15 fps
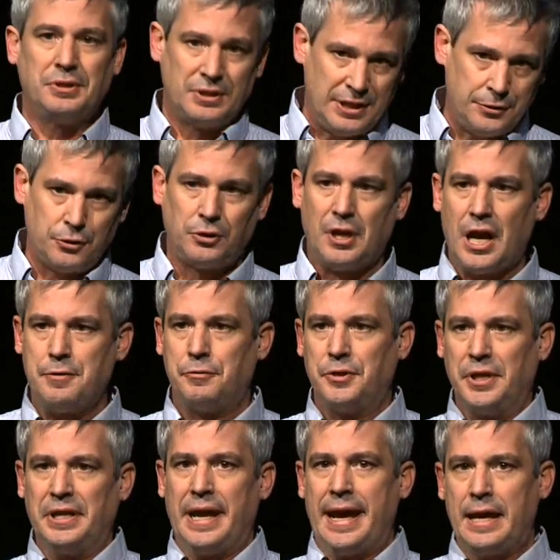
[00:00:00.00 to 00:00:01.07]
either live or
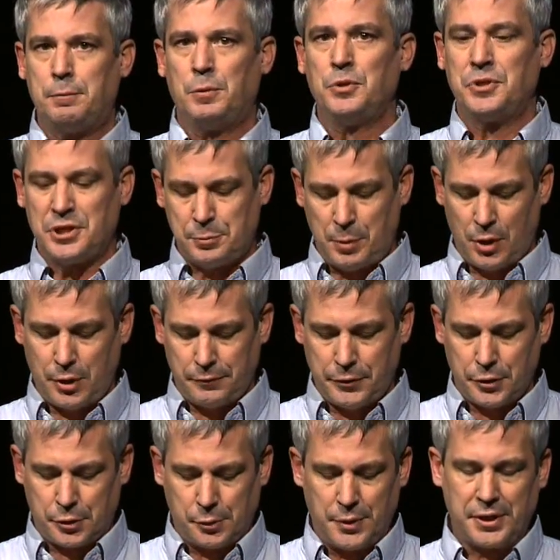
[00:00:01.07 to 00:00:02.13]
dead animals as part of their
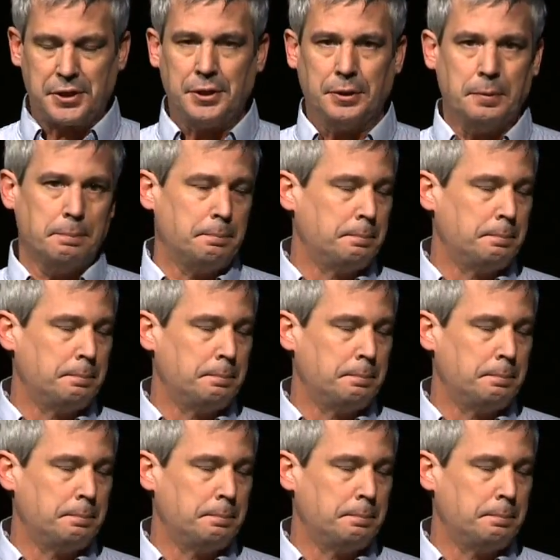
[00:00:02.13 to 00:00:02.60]
curriculum.